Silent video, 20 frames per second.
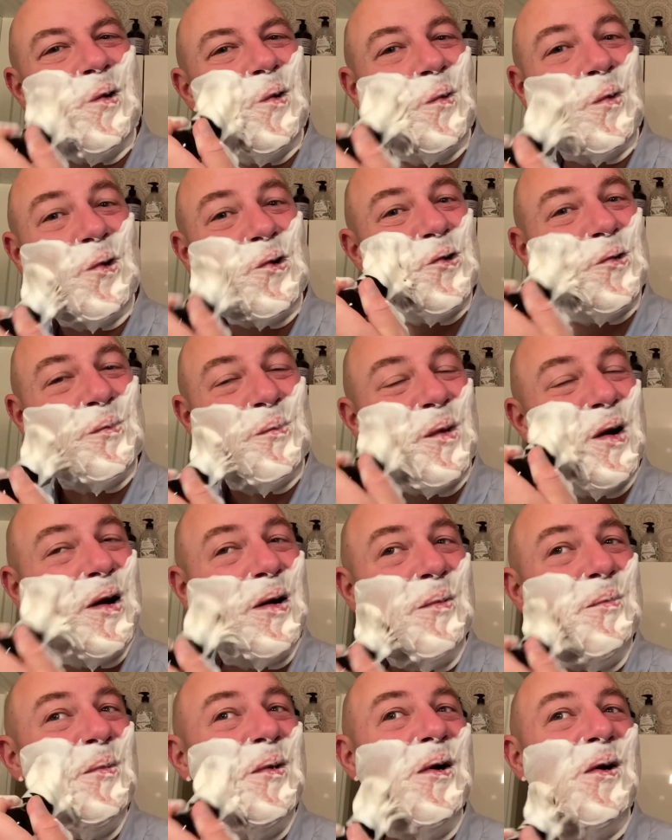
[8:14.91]
Wash my
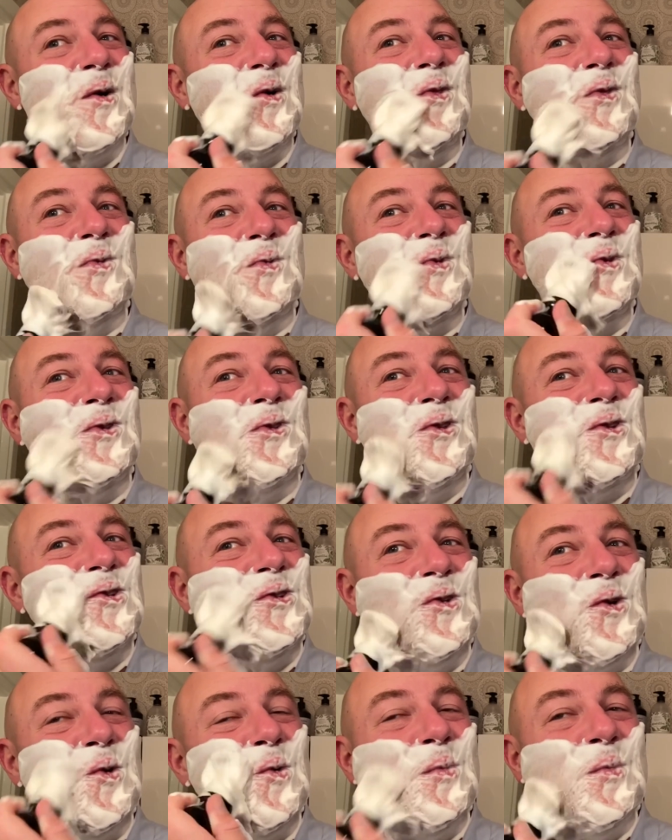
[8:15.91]
mouth with
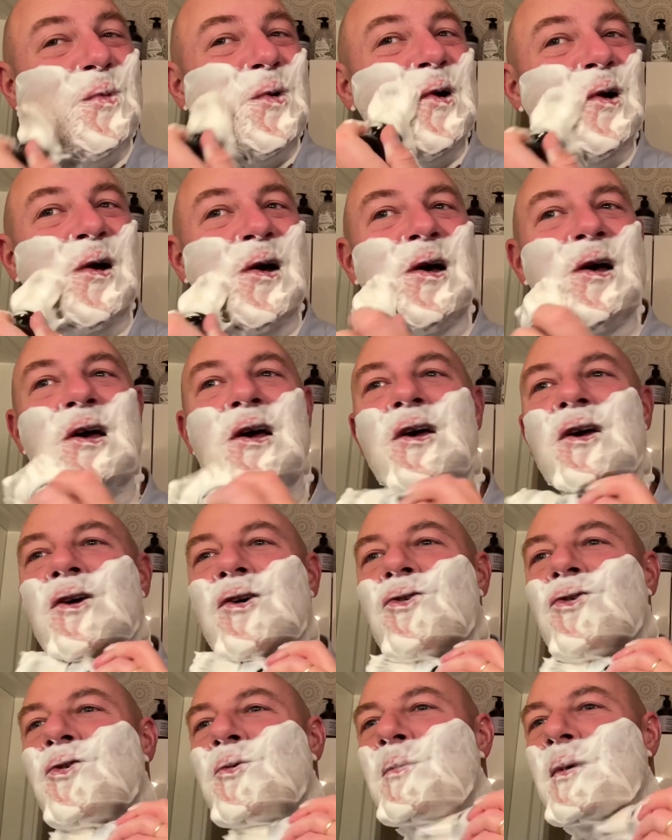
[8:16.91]
soap.
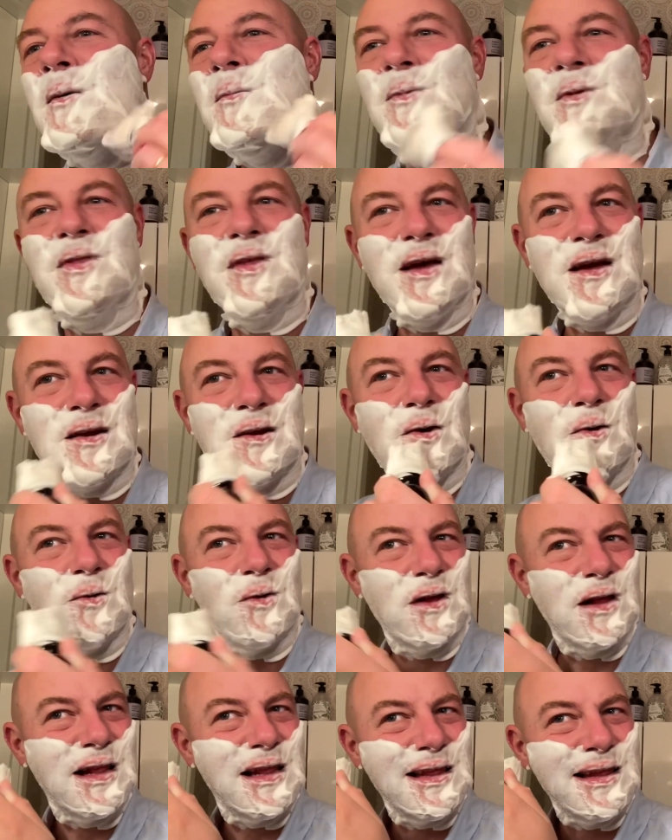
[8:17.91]
You remember that? How
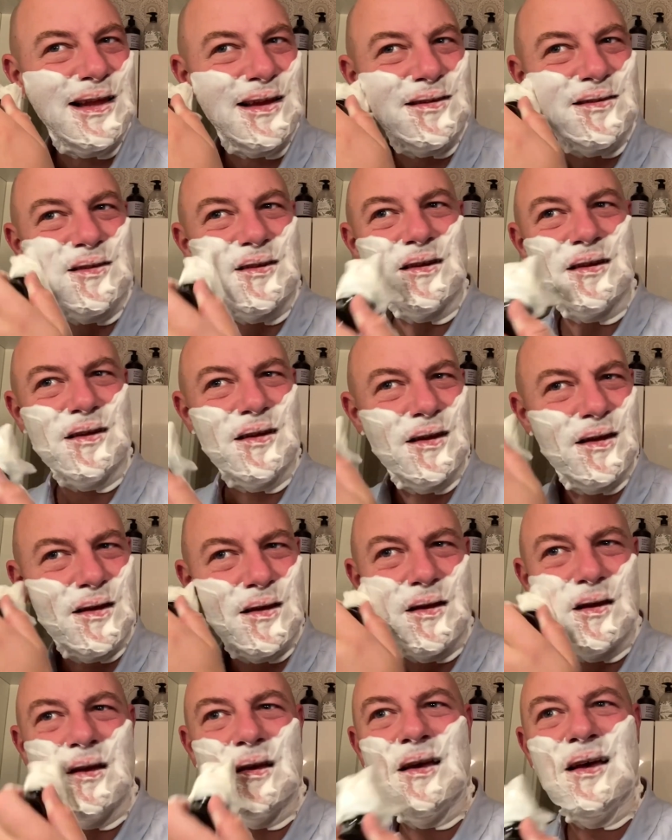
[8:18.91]
classic.
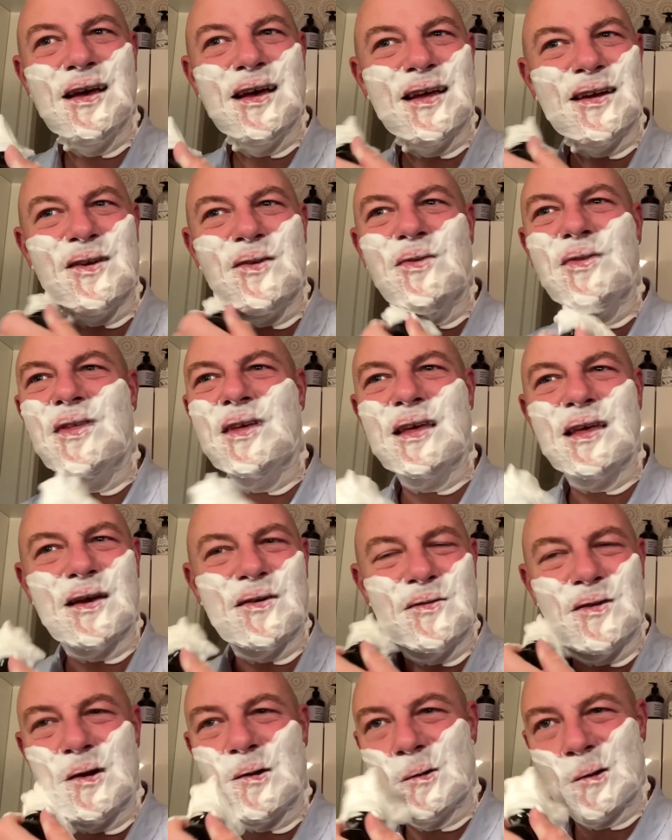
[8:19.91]
I don't think I've
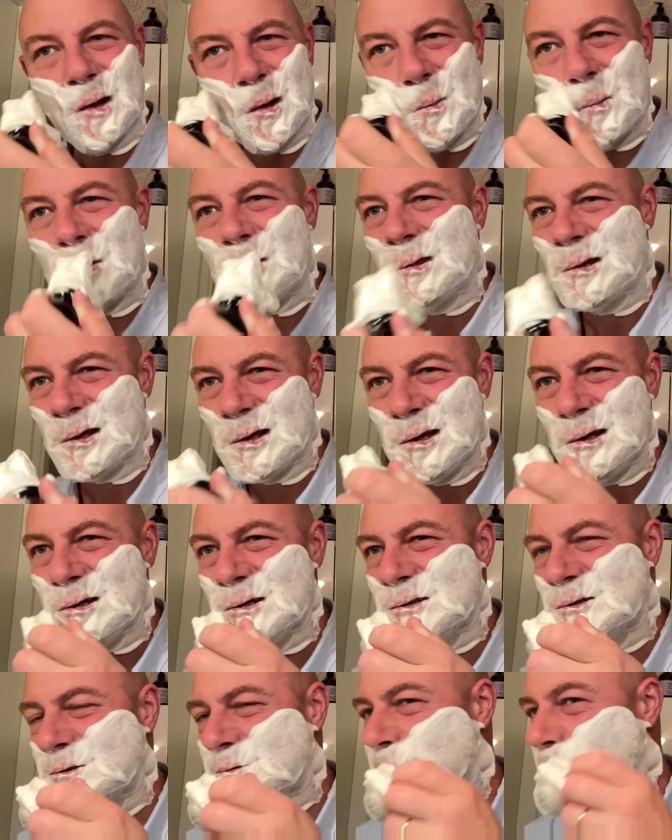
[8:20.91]
done that with the
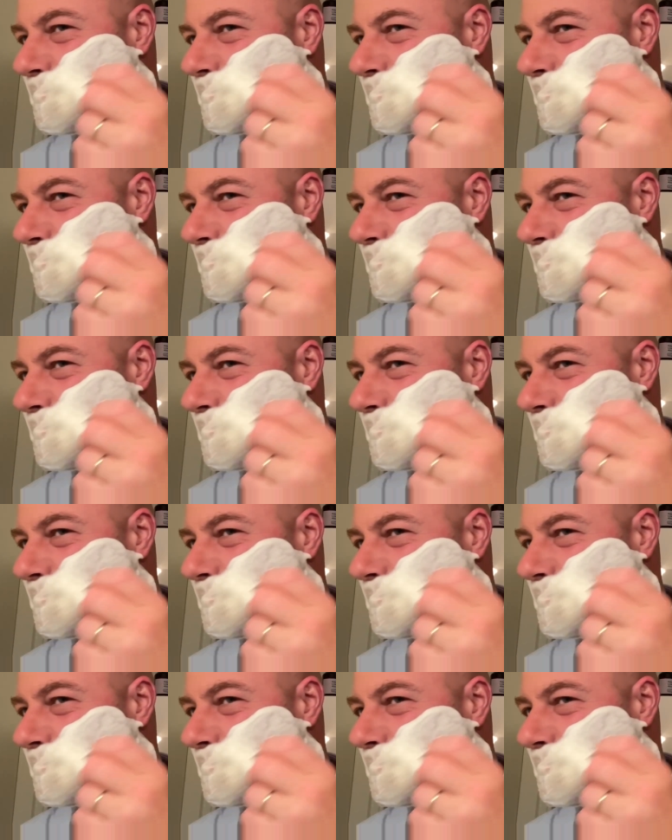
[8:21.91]
kids.